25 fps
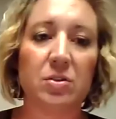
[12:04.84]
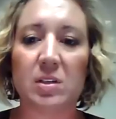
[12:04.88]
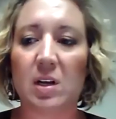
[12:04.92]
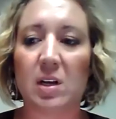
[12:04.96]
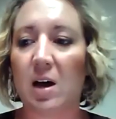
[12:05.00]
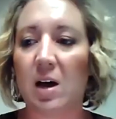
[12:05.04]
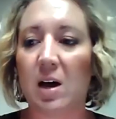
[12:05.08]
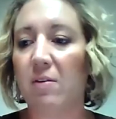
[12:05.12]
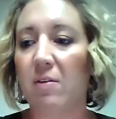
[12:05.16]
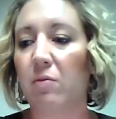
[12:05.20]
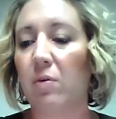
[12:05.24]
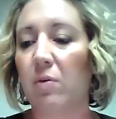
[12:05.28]
that
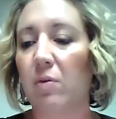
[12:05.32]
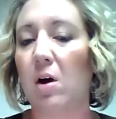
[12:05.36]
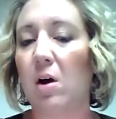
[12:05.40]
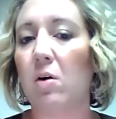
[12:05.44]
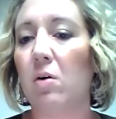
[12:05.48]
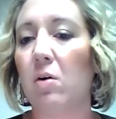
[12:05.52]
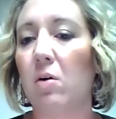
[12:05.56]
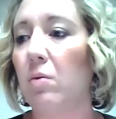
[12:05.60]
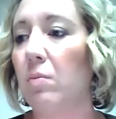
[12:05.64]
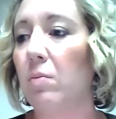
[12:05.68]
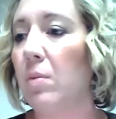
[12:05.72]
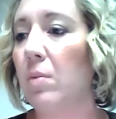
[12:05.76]
have went
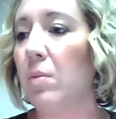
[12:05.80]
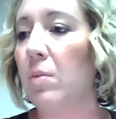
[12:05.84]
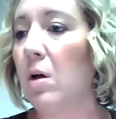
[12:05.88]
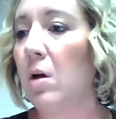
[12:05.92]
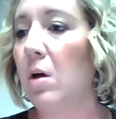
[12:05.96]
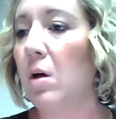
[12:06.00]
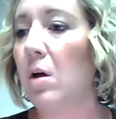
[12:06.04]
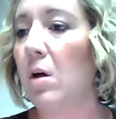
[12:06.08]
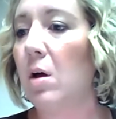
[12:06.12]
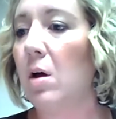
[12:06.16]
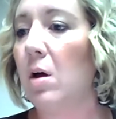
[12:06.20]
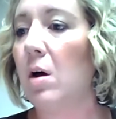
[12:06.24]
home
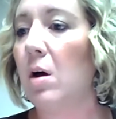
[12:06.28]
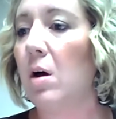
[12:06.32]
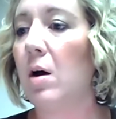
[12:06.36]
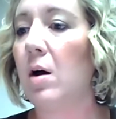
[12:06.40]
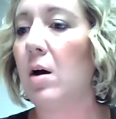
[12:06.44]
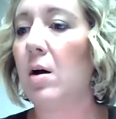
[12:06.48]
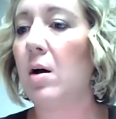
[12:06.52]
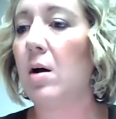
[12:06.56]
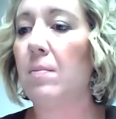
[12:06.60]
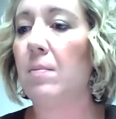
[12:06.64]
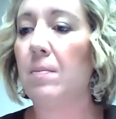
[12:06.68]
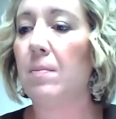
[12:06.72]

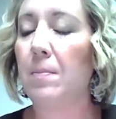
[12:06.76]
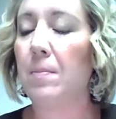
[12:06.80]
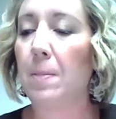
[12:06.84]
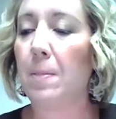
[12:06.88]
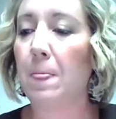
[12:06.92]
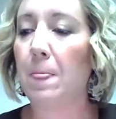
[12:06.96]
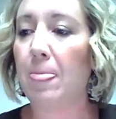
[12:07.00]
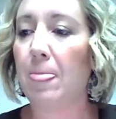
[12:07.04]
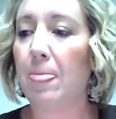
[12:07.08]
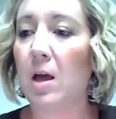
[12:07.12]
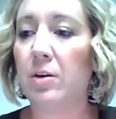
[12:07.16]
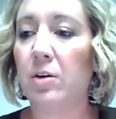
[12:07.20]

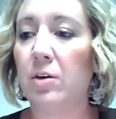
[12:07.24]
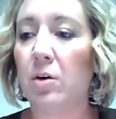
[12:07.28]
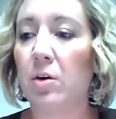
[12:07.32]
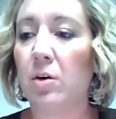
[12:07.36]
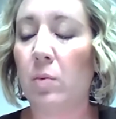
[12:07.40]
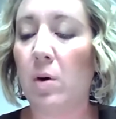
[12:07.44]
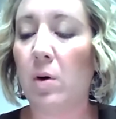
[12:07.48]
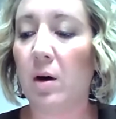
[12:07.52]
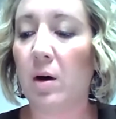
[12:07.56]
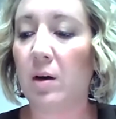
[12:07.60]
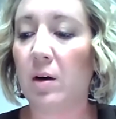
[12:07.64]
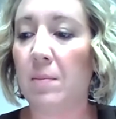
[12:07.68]
and your
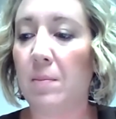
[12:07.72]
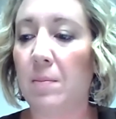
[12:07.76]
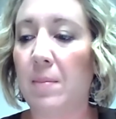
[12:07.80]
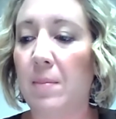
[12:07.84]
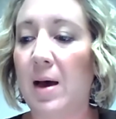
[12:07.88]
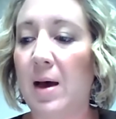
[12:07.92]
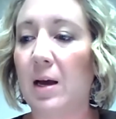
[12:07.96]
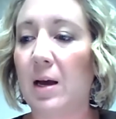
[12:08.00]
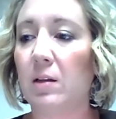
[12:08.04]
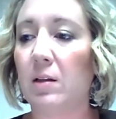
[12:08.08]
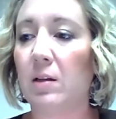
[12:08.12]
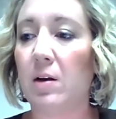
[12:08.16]
welcome
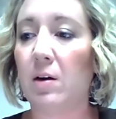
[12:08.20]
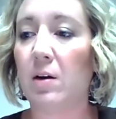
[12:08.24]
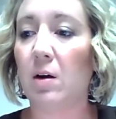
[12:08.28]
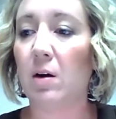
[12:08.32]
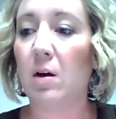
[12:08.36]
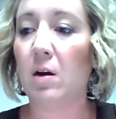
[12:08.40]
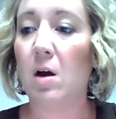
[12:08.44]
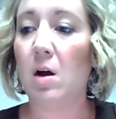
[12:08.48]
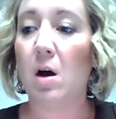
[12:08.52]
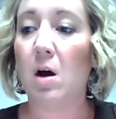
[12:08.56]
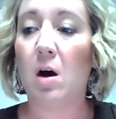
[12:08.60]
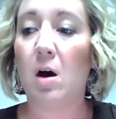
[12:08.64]
back letter.